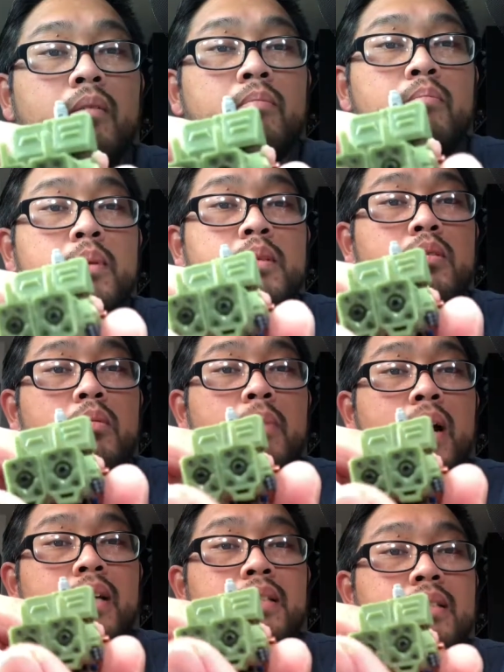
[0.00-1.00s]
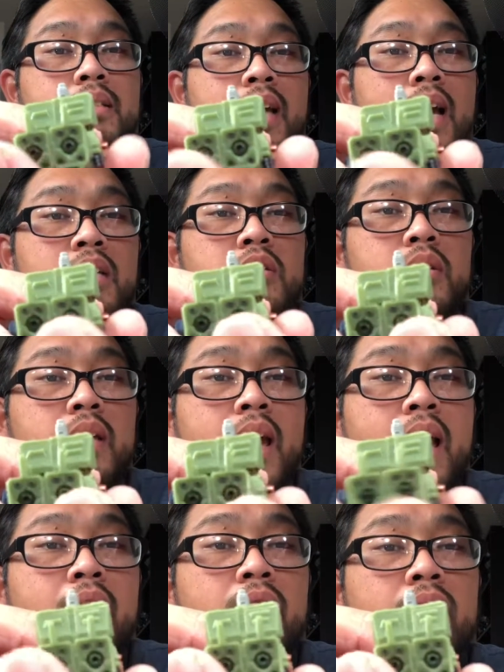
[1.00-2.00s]
missile boxes actually
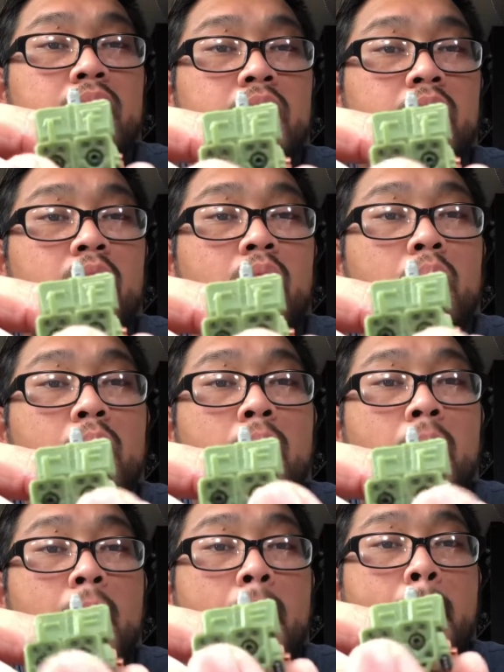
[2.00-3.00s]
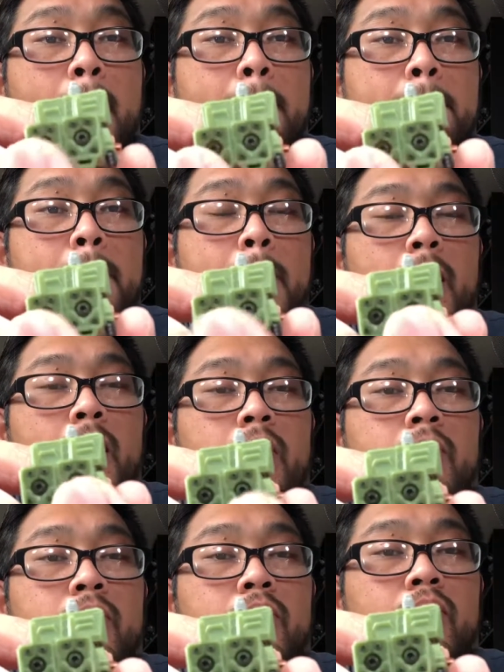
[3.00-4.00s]
have little
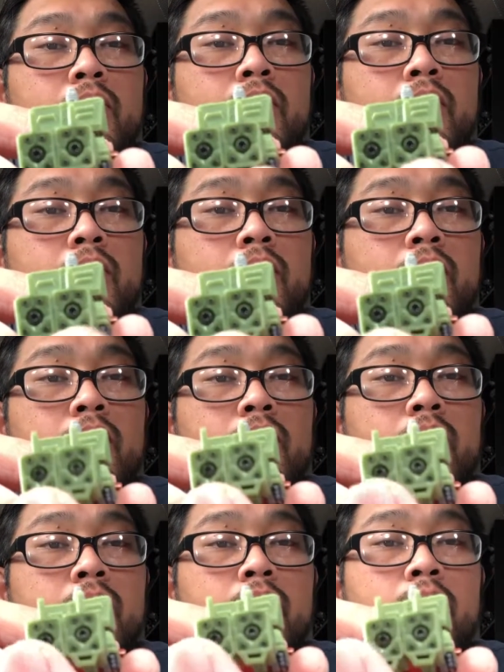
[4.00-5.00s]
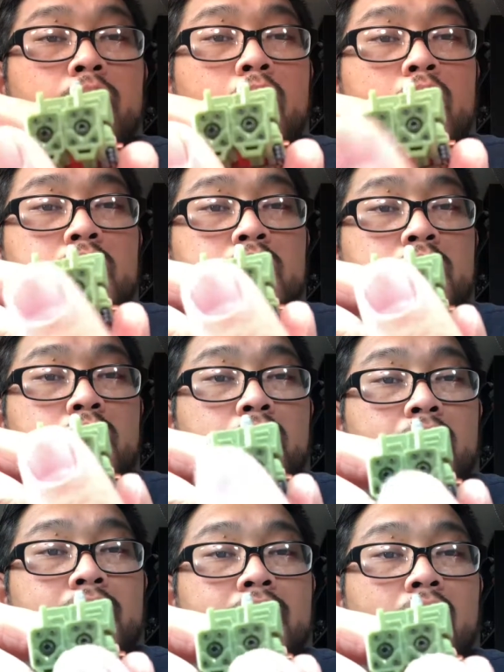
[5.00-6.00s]
um, parts
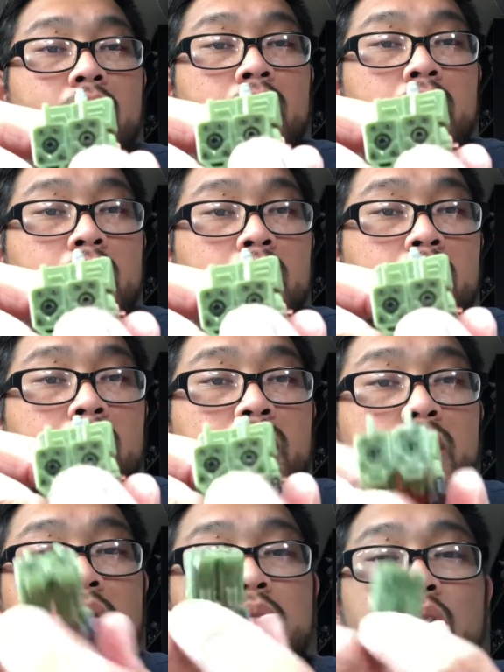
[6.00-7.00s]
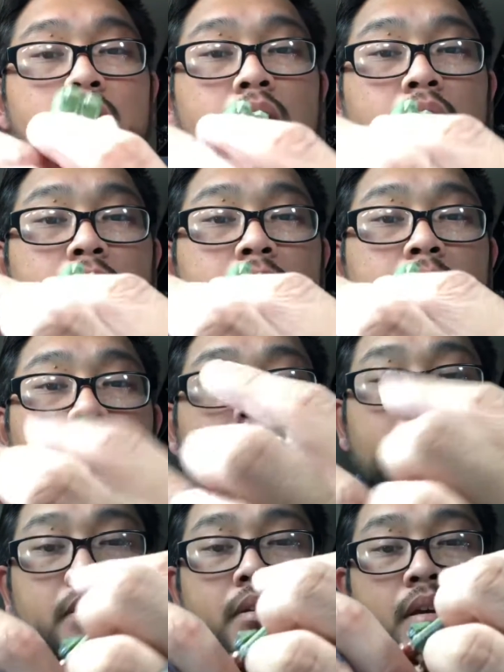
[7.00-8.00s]
picked out with darker green
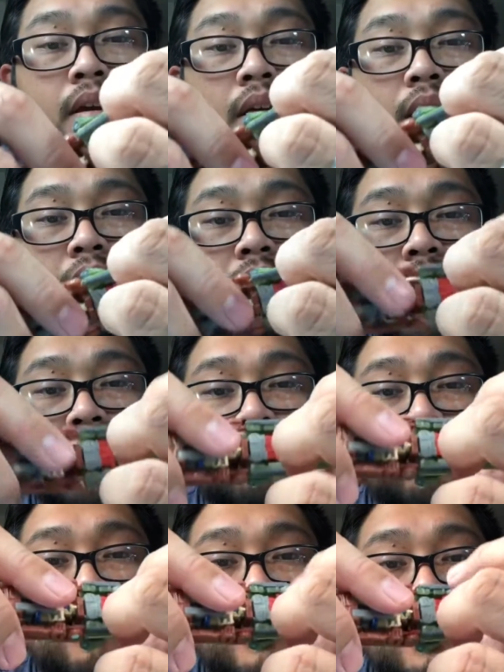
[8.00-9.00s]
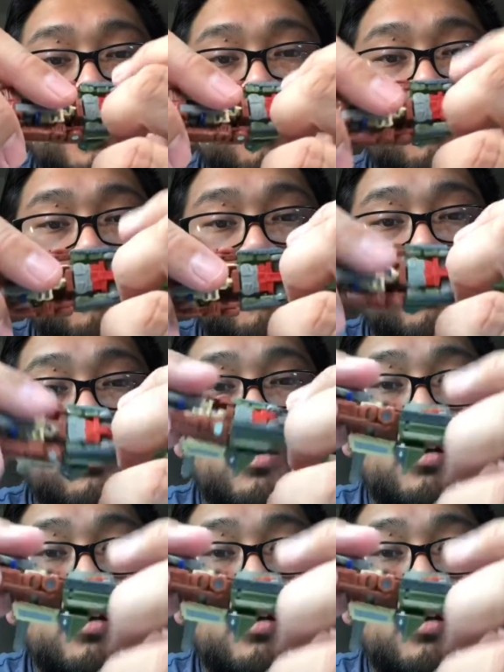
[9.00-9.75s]
paint. That's really cool.